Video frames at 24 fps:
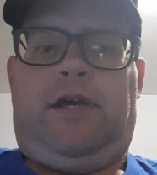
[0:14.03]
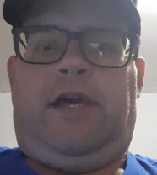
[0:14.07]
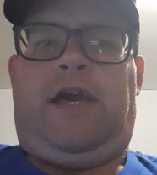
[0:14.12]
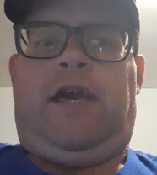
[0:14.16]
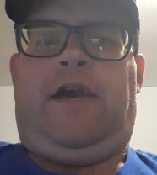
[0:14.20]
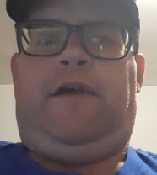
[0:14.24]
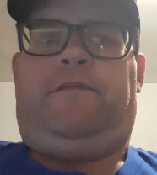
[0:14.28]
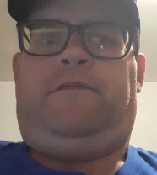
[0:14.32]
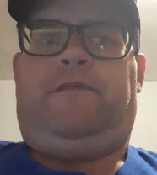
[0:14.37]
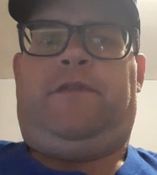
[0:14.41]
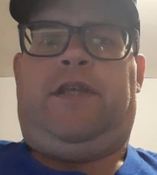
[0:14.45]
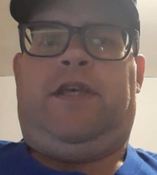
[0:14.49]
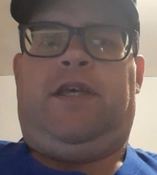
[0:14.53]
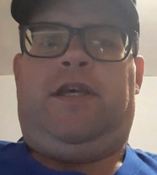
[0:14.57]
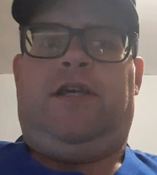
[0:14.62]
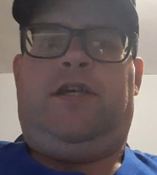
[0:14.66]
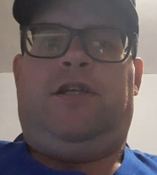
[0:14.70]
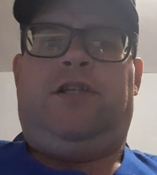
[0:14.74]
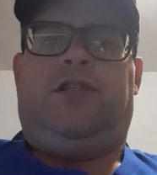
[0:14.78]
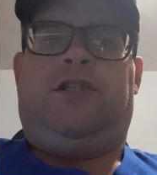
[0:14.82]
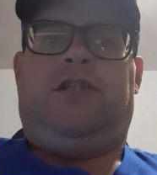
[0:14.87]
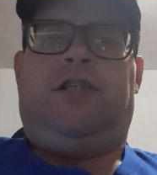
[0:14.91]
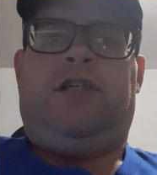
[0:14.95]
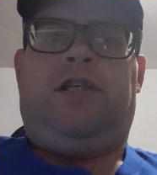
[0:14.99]

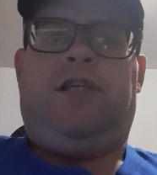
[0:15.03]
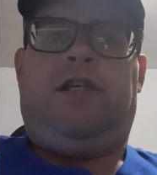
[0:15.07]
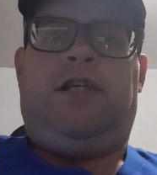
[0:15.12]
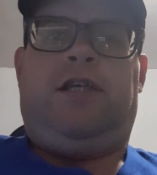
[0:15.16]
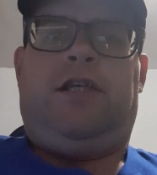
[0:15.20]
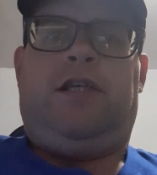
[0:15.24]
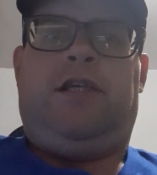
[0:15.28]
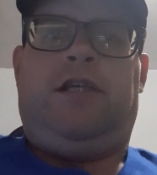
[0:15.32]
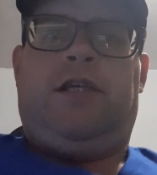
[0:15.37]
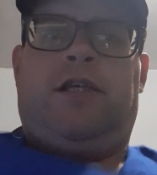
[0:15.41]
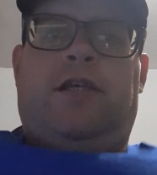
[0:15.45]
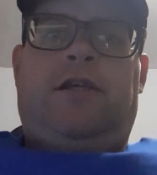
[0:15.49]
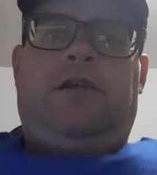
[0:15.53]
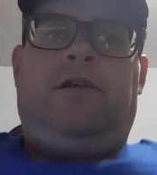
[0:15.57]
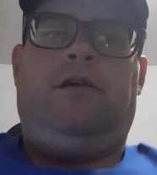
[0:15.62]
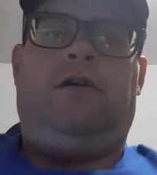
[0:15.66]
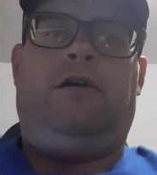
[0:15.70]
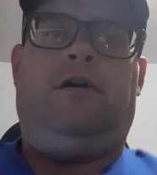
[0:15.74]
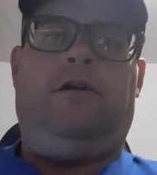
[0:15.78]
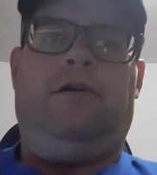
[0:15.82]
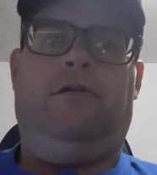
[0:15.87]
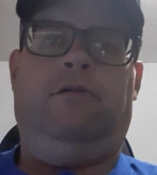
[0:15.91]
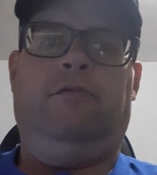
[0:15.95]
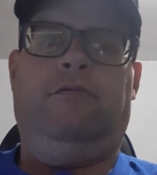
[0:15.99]
FTG,
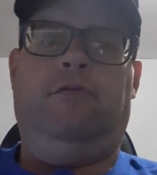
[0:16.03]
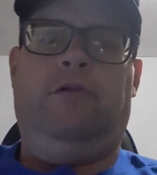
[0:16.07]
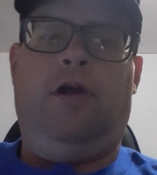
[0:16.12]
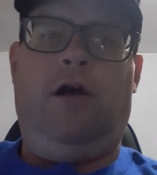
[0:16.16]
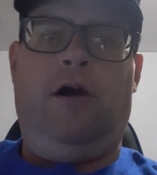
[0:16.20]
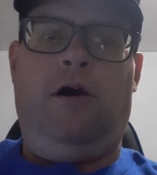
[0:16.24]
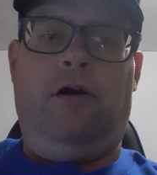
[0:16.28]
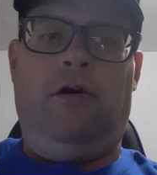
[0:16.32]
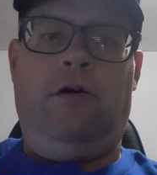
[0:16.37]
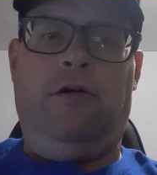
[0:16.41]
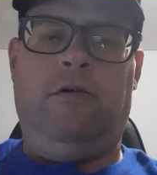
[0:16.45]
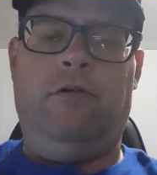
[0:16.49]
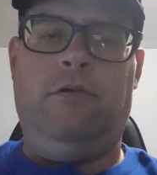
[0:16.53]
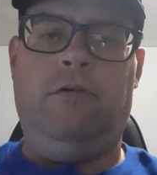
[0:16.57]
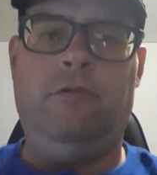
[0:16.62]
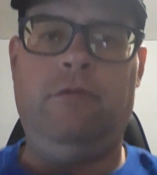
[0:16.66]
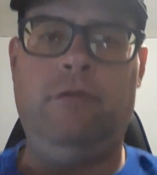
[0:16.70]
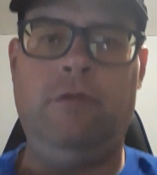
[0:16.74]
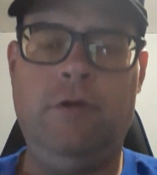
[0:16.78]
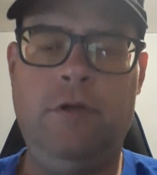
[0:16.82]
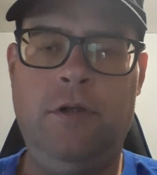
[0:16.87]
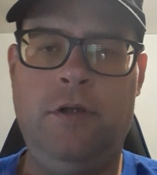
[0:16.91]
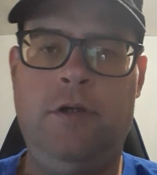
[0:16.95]
oh no.